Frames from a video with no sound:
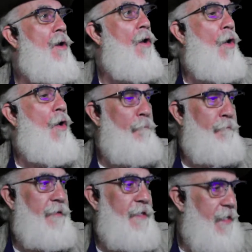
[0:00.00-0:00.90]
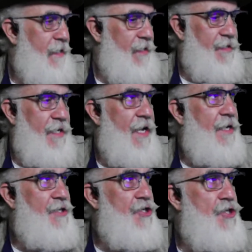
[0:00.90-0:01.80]
Hopefully it gets
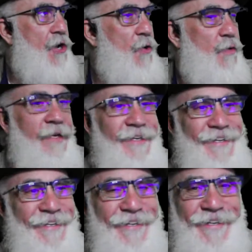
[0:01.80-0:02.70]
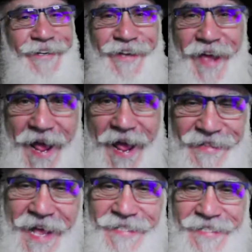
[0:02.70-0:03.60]
shown at
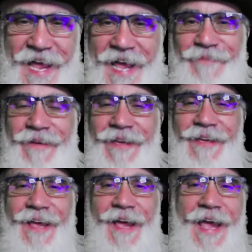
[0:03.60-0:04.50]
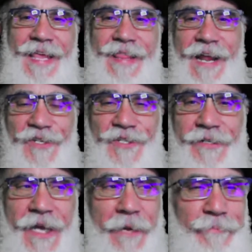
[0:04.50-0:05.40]
that time. And then I'll start
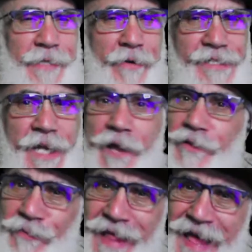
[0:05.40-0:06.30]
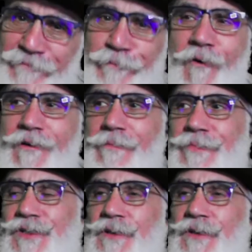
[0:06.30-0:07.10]
to upload it to other platforms.